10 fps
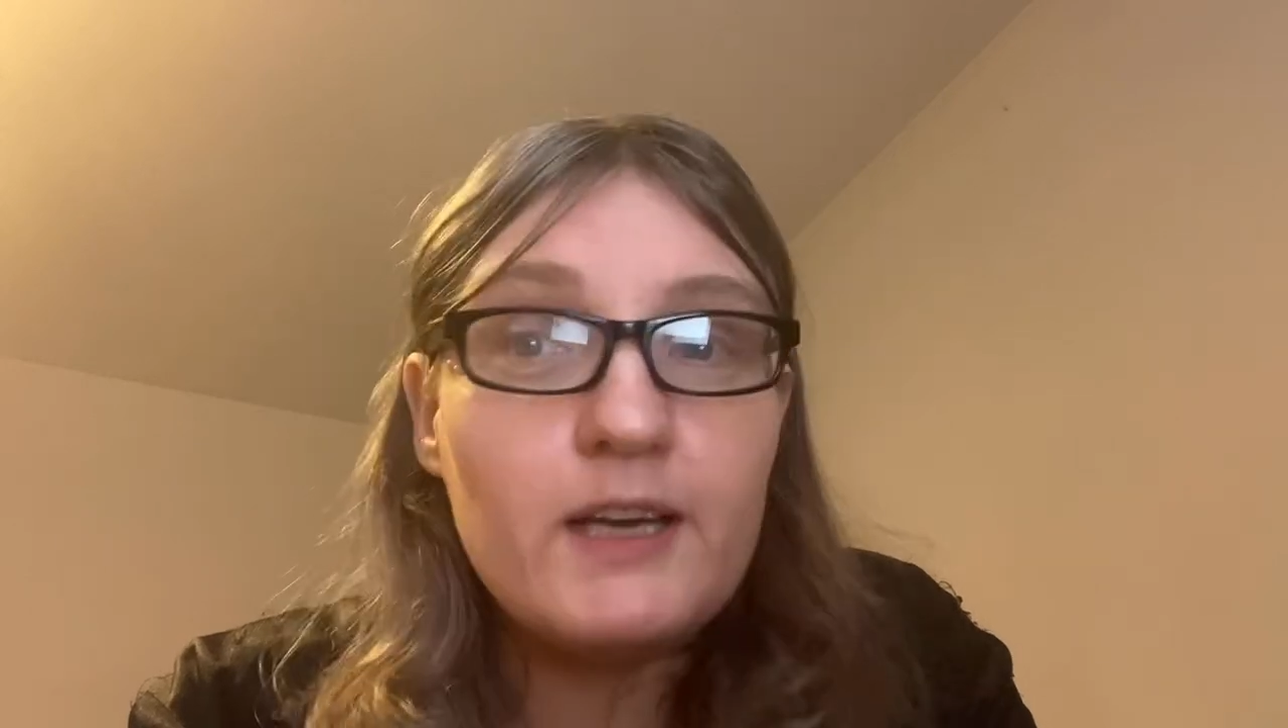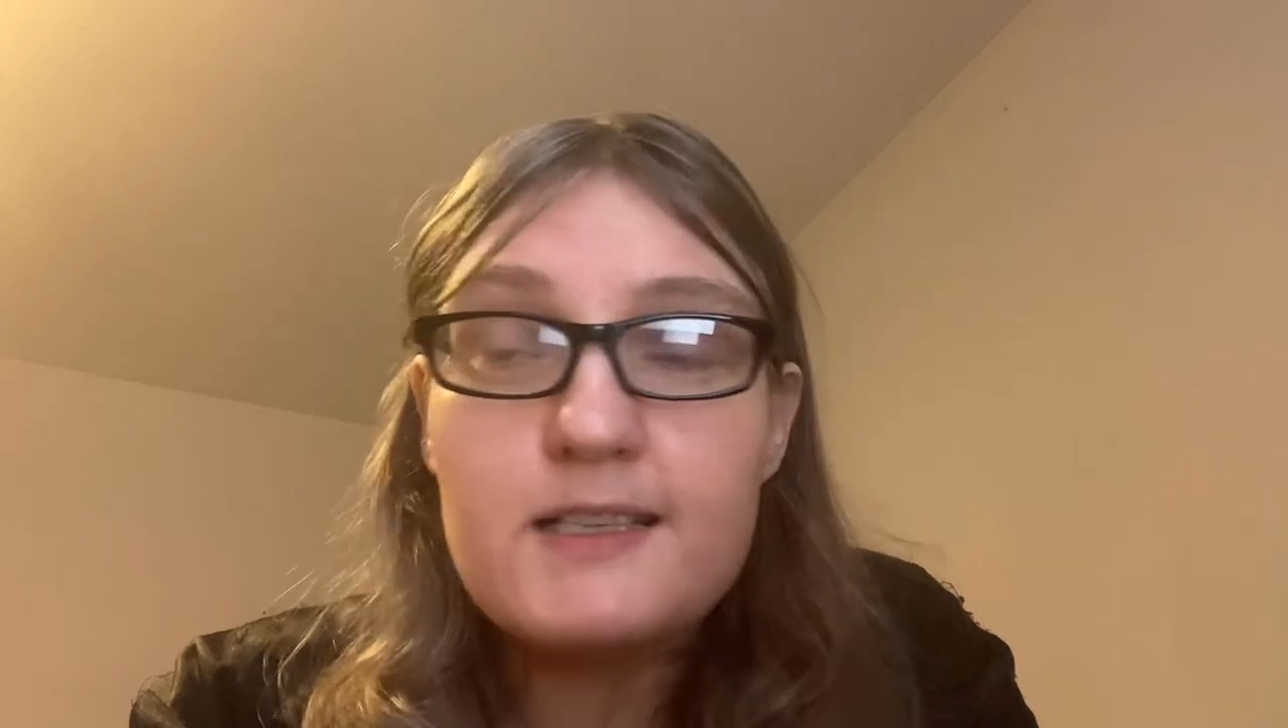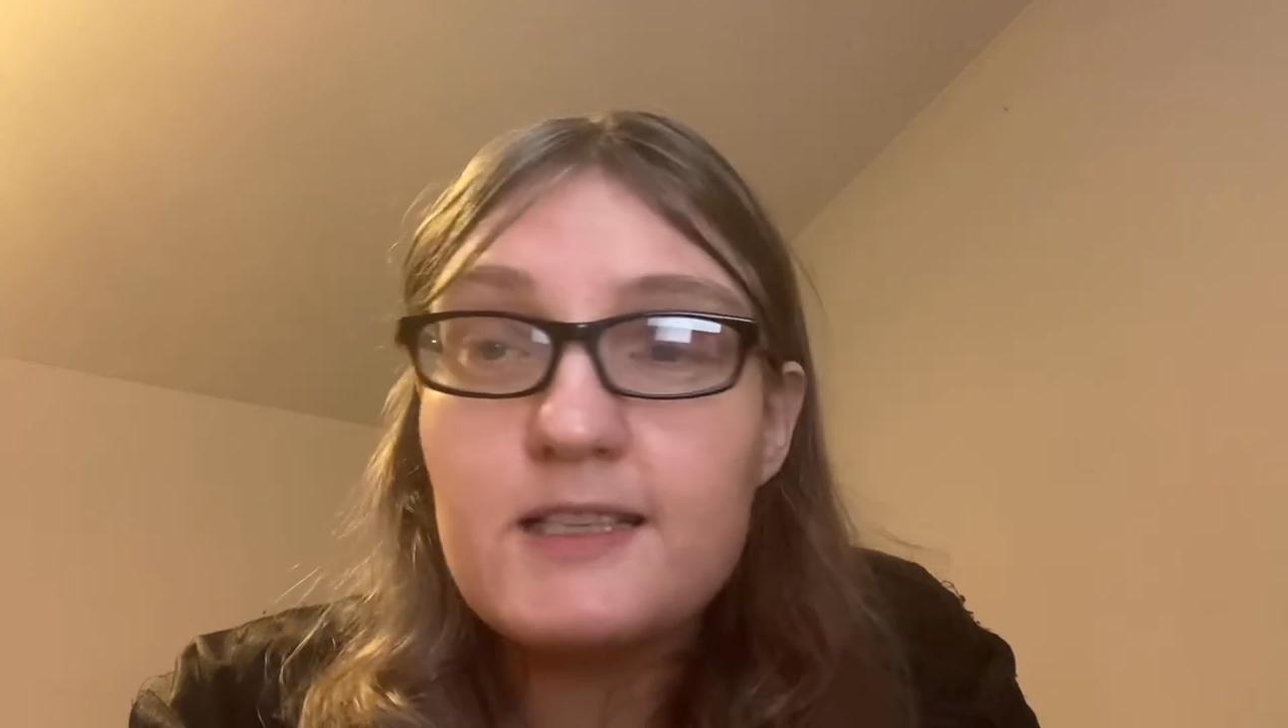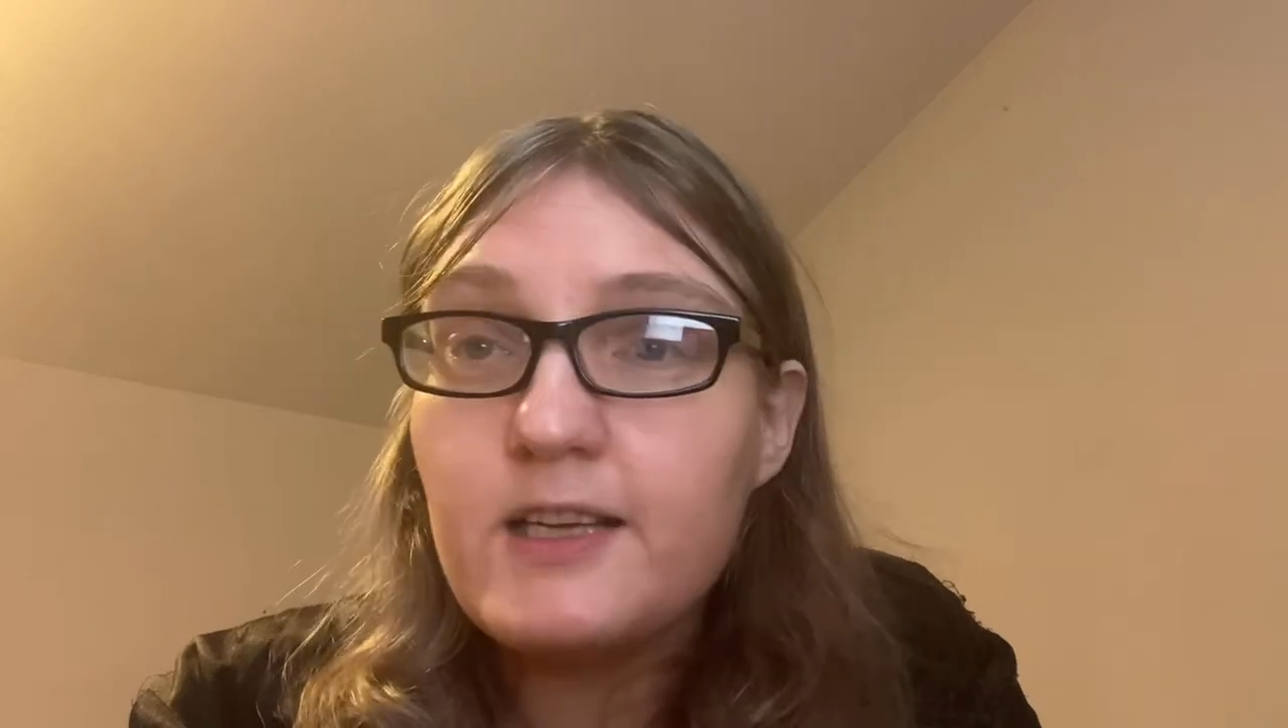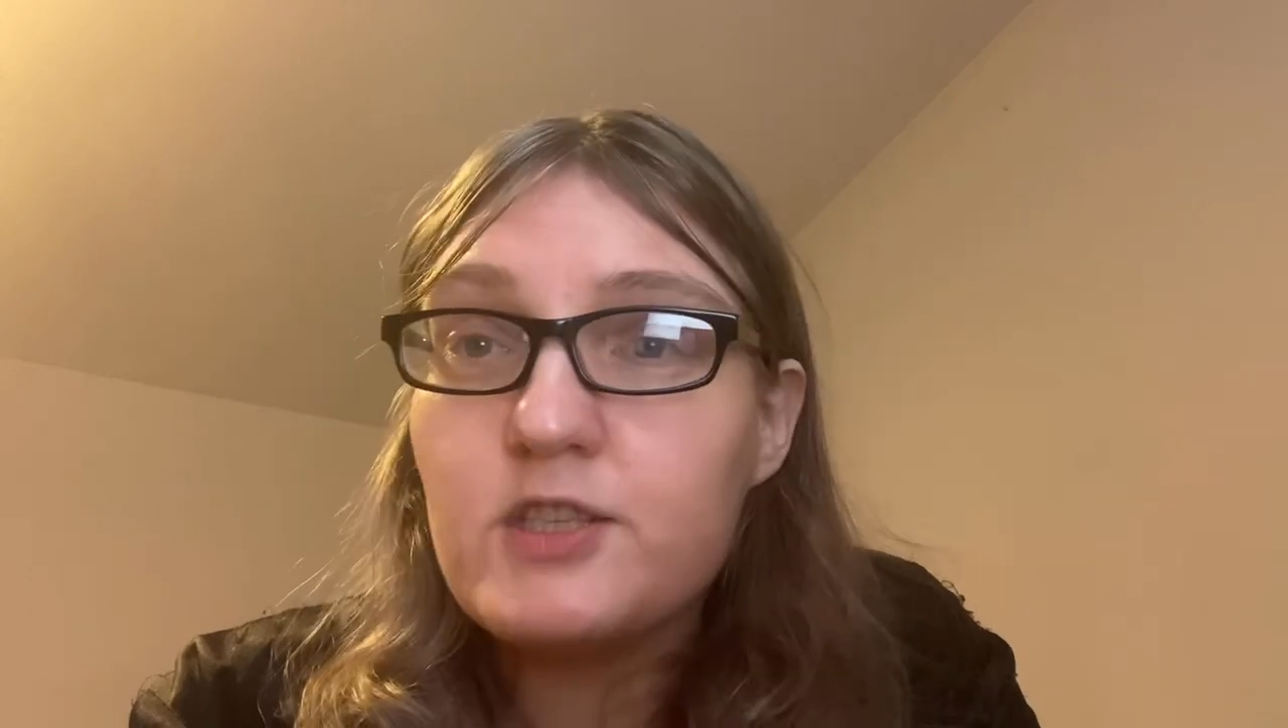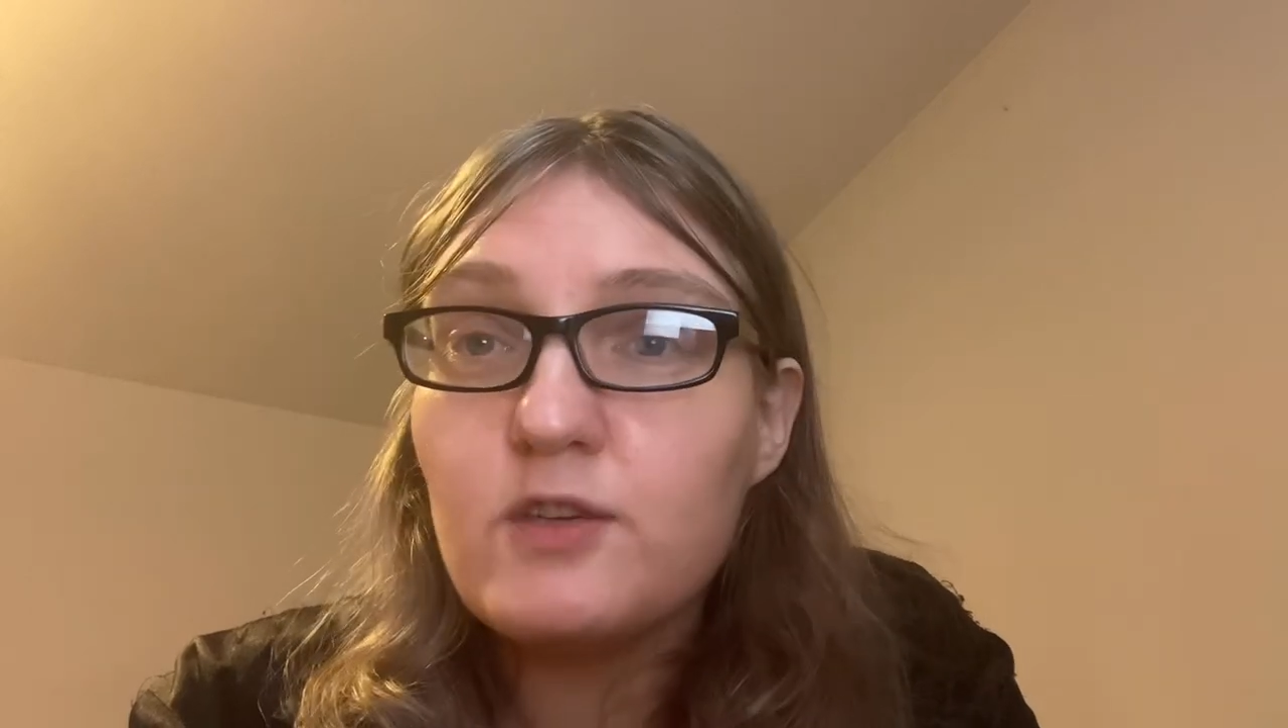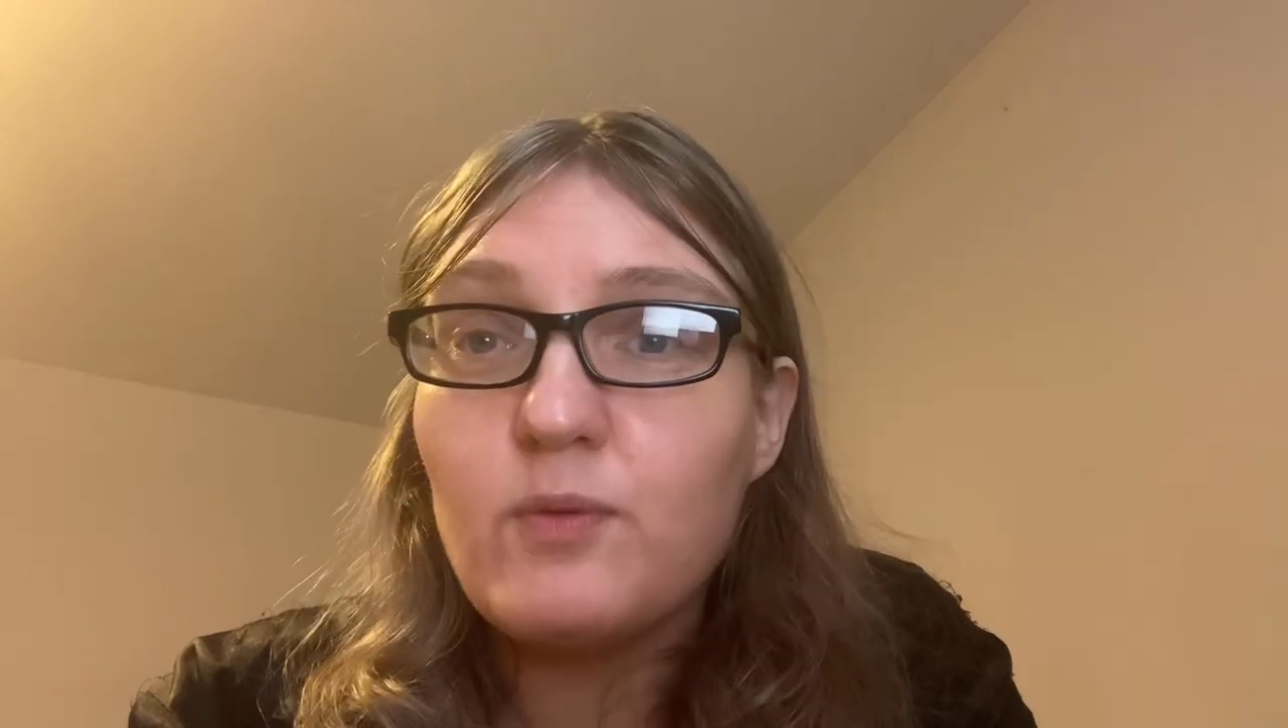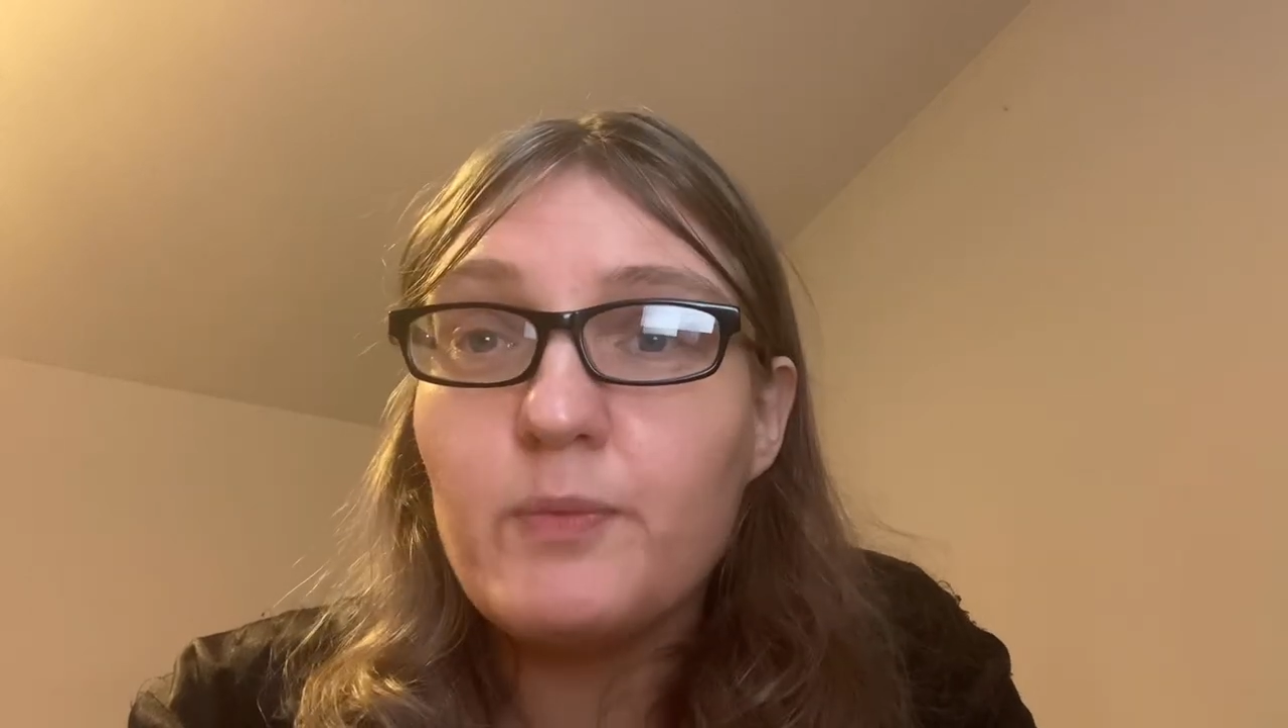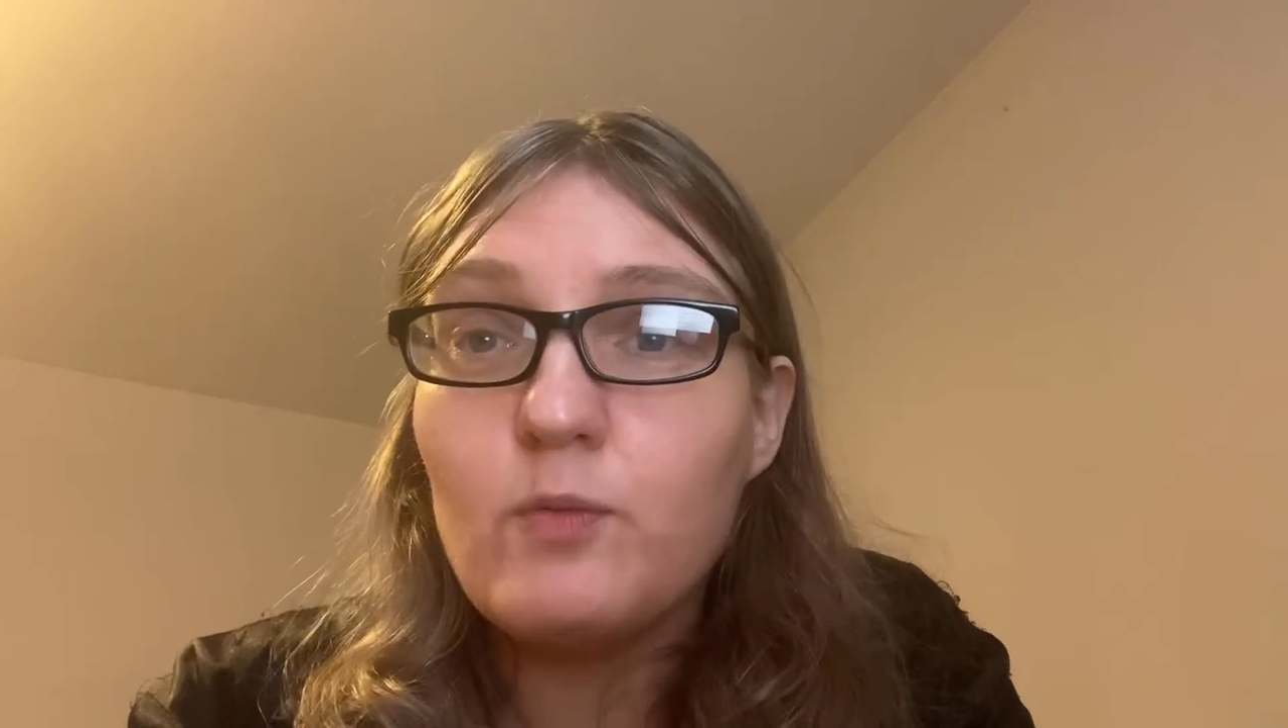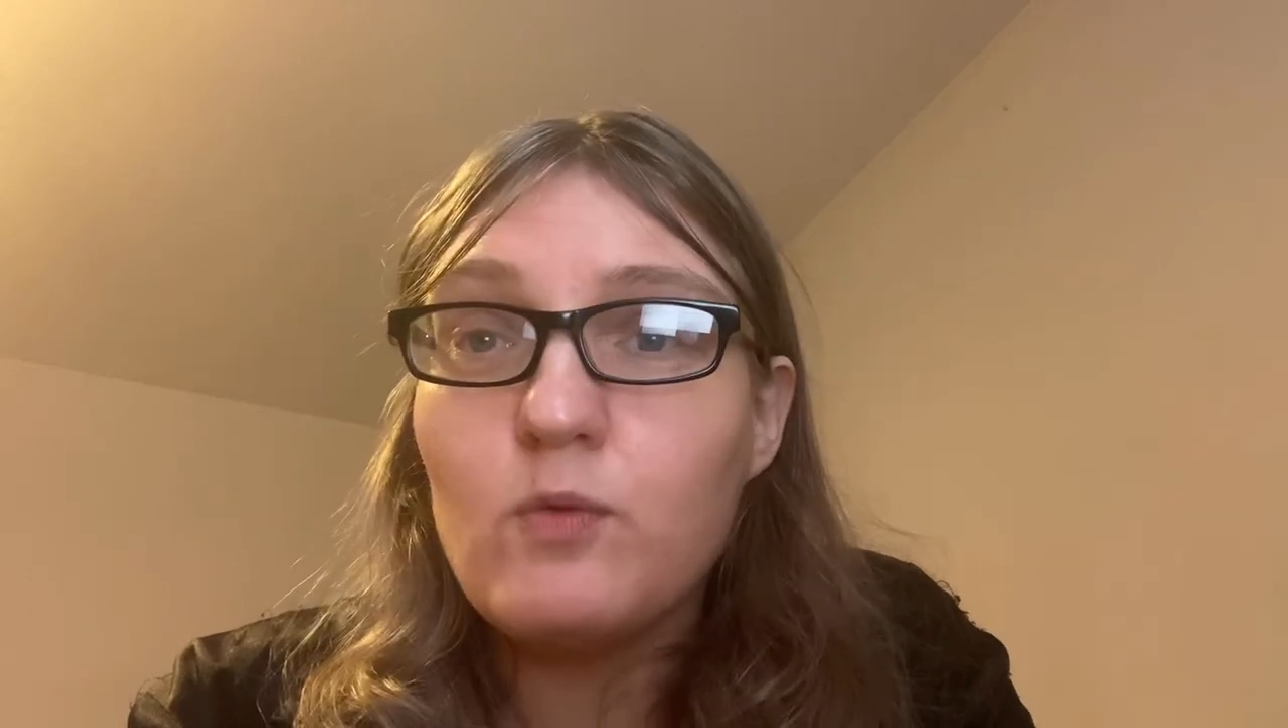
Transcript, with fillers: isolation from the